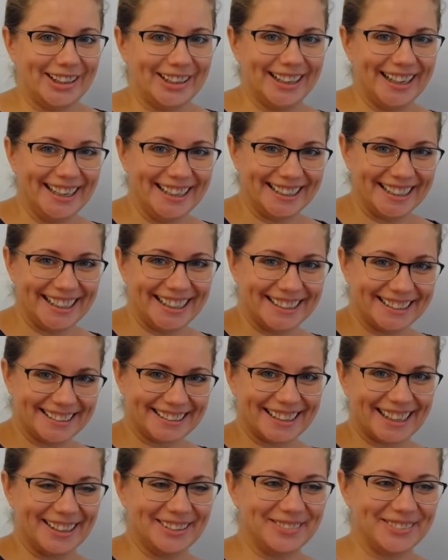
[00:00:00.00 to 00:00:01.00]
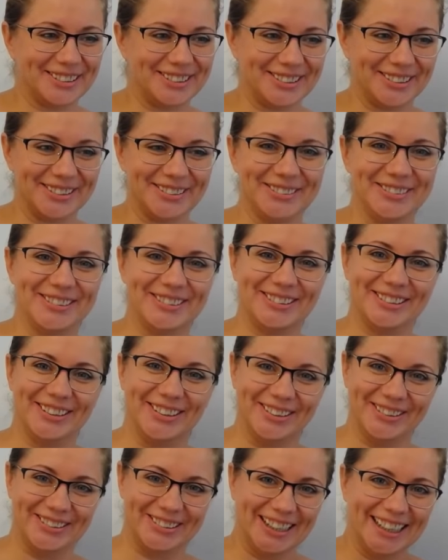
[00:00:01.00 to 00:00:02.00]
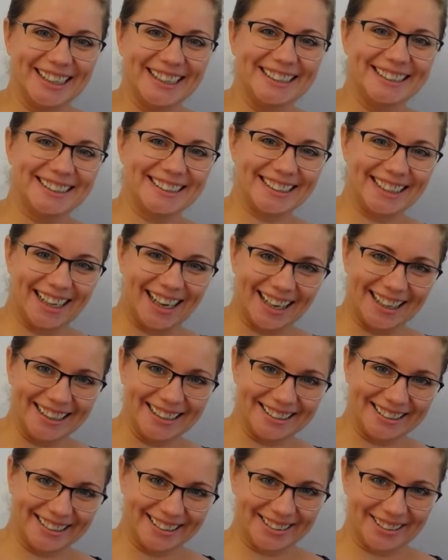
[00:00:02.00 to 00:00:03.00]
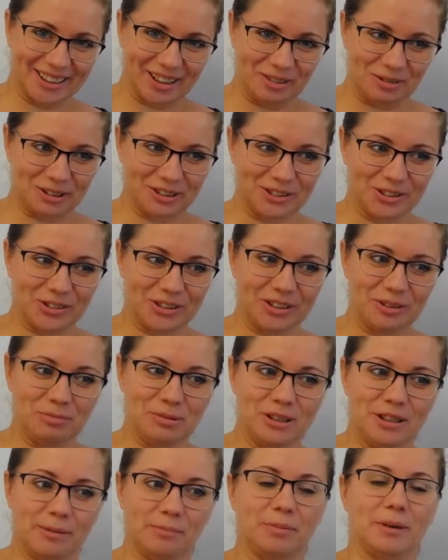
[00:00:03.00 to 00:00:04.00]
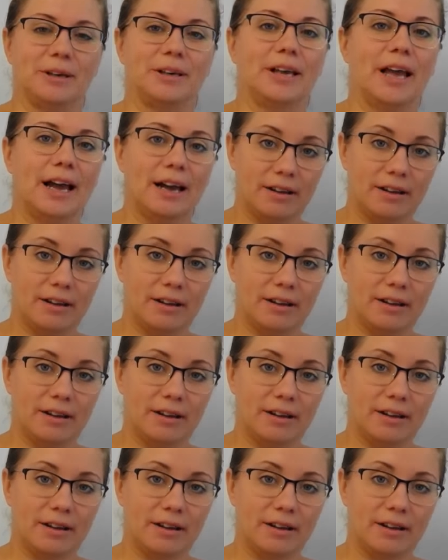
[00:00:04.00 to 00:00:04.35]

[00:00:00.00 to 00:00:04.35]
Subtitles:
Yes, I'm so tired and I want to keep sleeping.